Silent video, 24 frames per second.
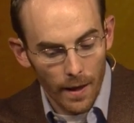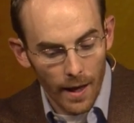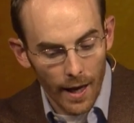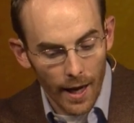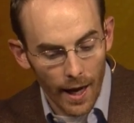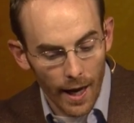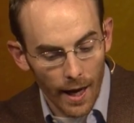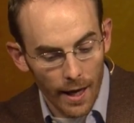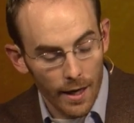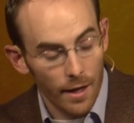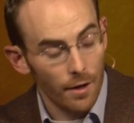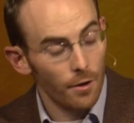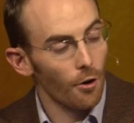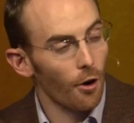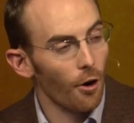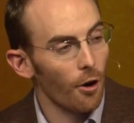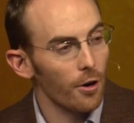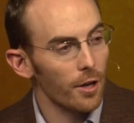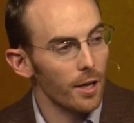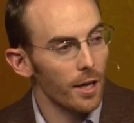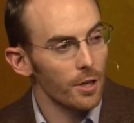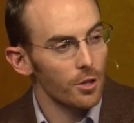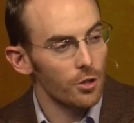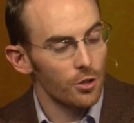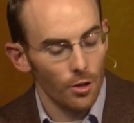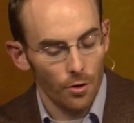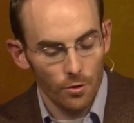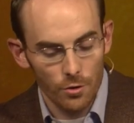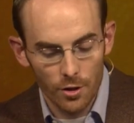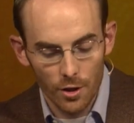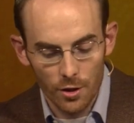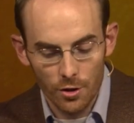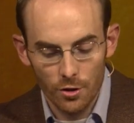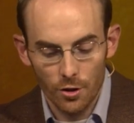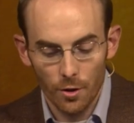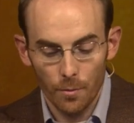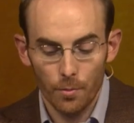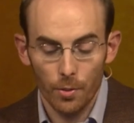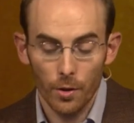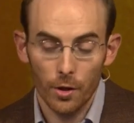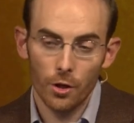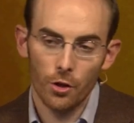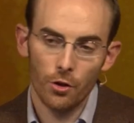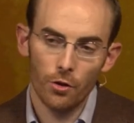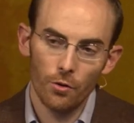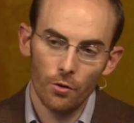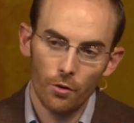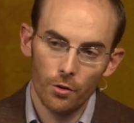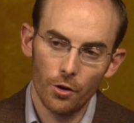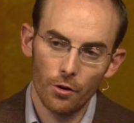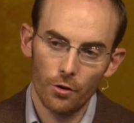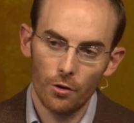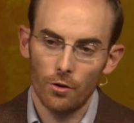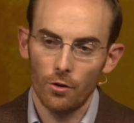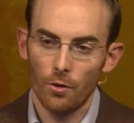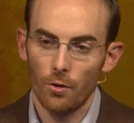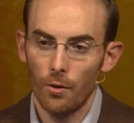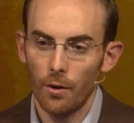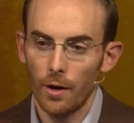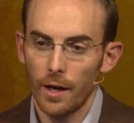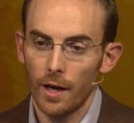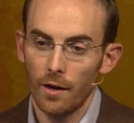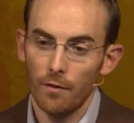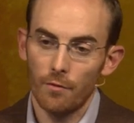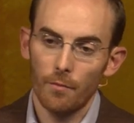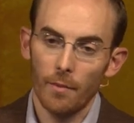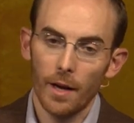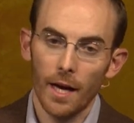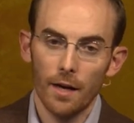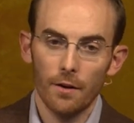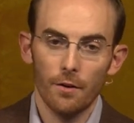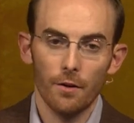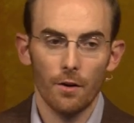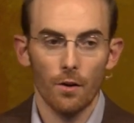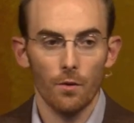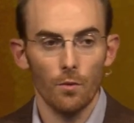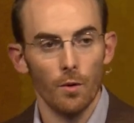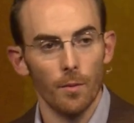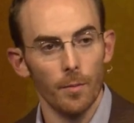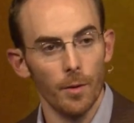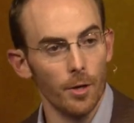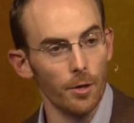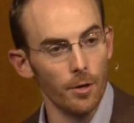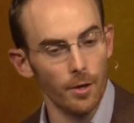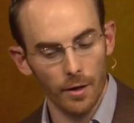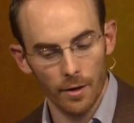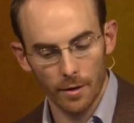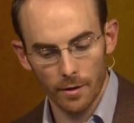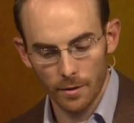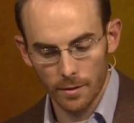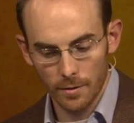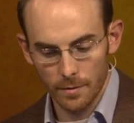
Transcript: and in Narnia shows us the peculiar glory of manhood and womanhood.